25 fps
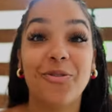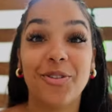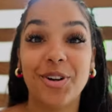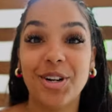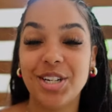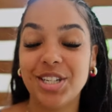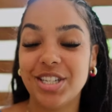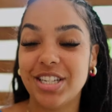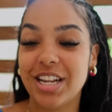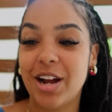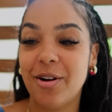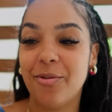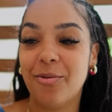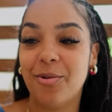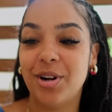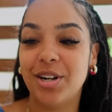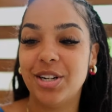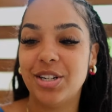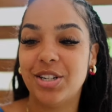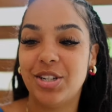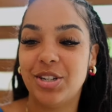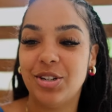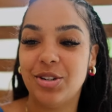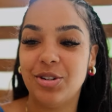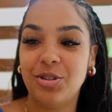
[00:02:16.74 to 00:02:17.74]
first I
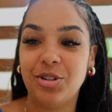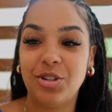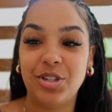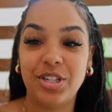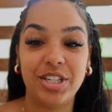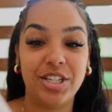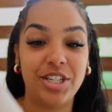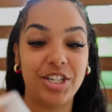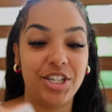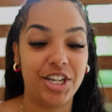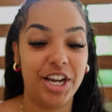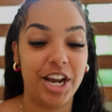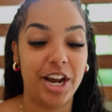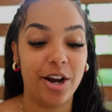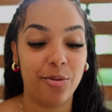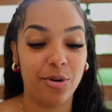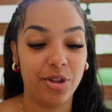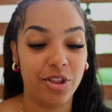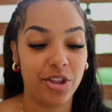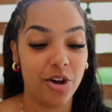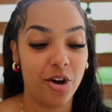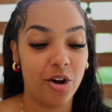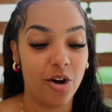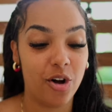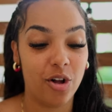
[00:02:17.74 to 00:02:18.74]
want to share
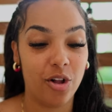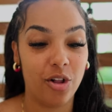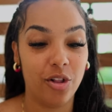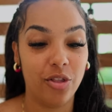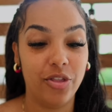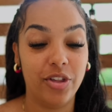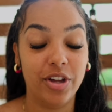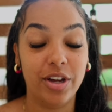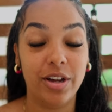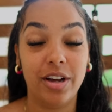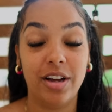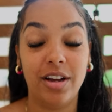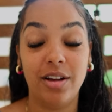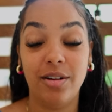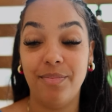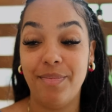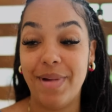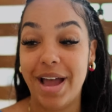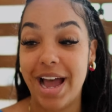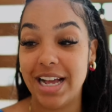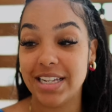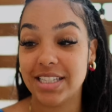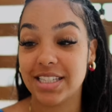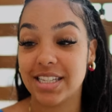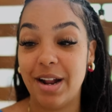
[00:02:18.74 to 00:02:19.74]
with y'all the
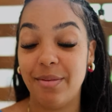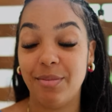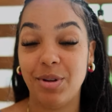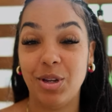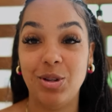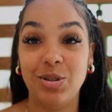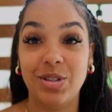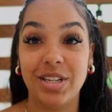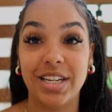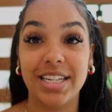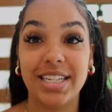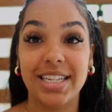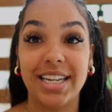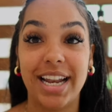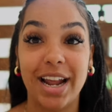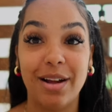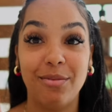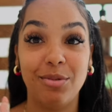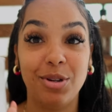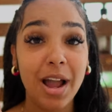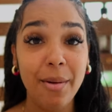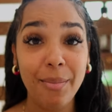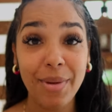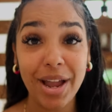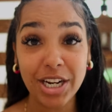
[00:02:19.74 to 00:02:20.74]
mask that I'm using today.
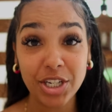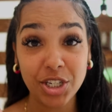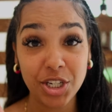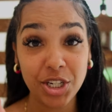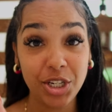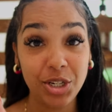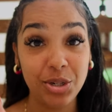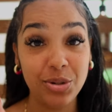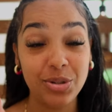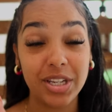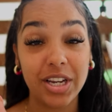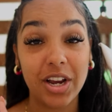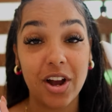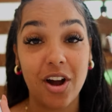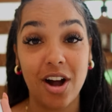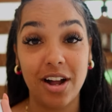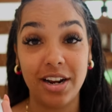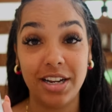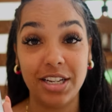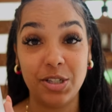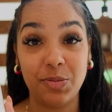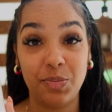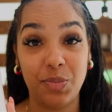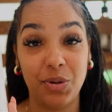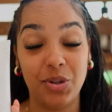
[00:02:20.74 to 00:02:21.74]
I'm actually using
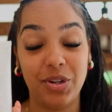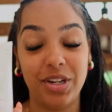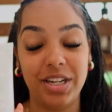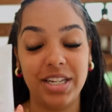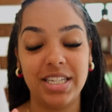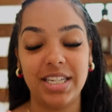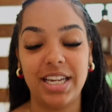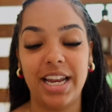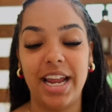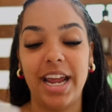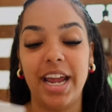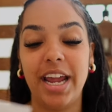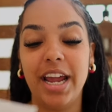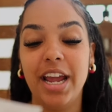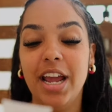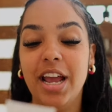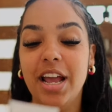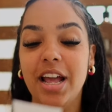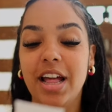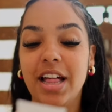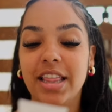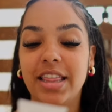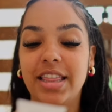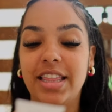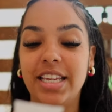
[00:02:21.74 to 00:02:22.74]
Honest Beauty today.
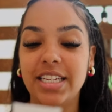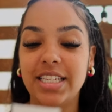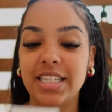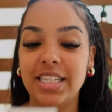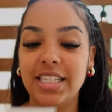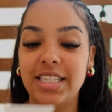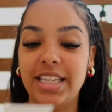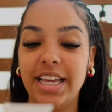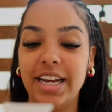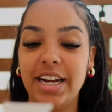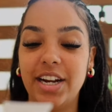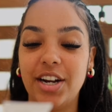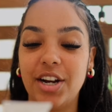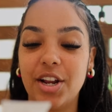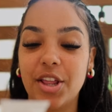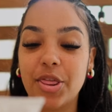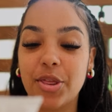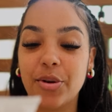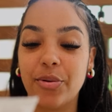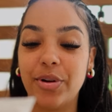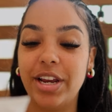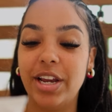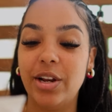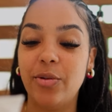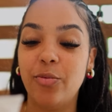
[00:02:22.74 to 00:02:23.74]
This is their
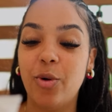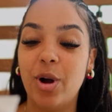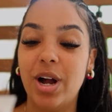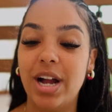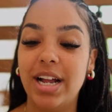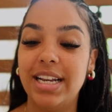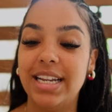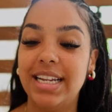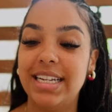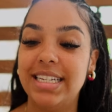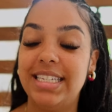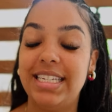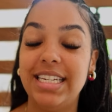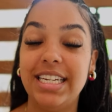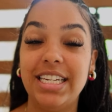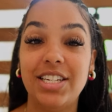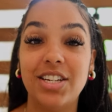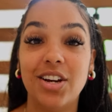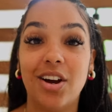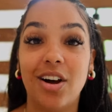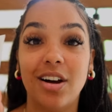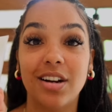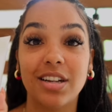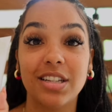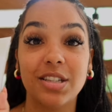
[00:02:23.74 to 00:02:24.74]
3-in-1
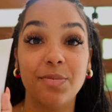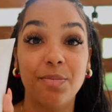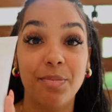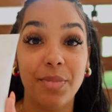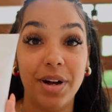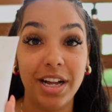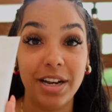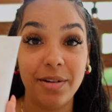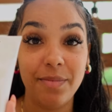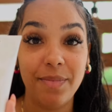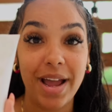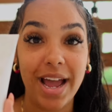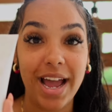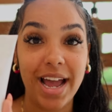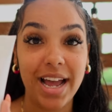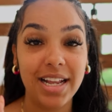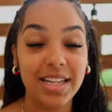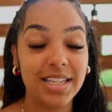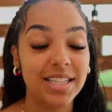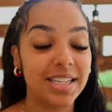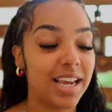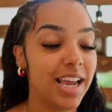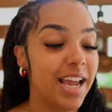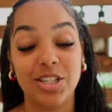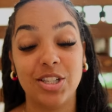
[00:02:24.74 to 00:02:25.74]
detox mud
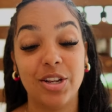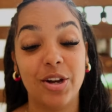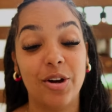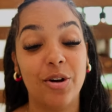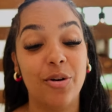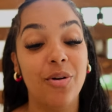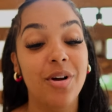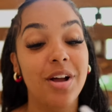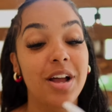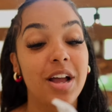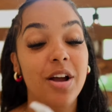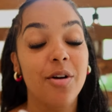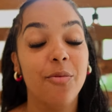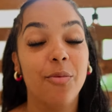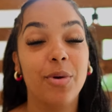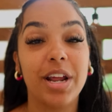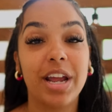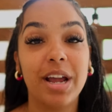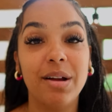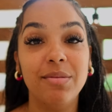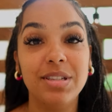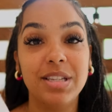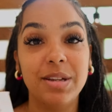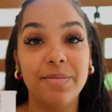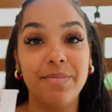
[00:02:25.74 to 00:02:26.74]
mask. So when it
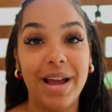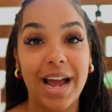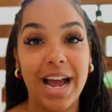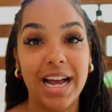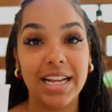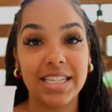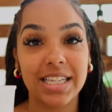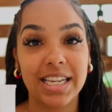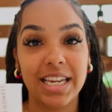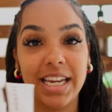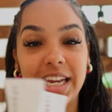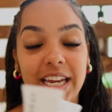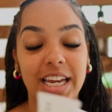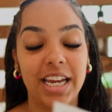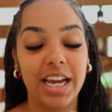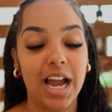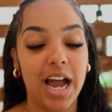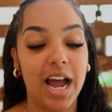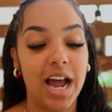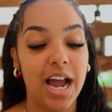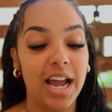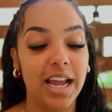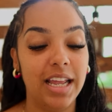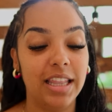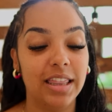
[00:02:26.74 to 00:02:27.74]
comes to masking,
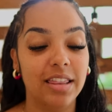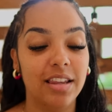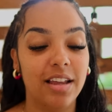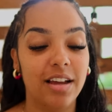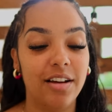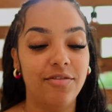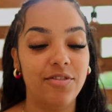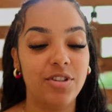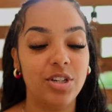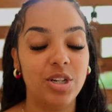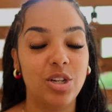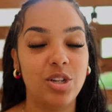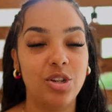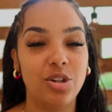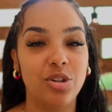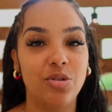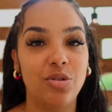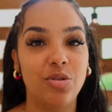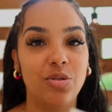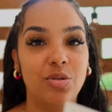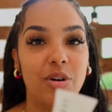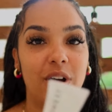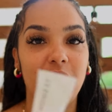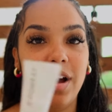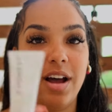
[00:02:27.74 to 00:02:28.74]
I love to
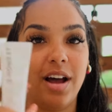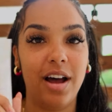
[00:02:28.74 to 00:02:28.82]
do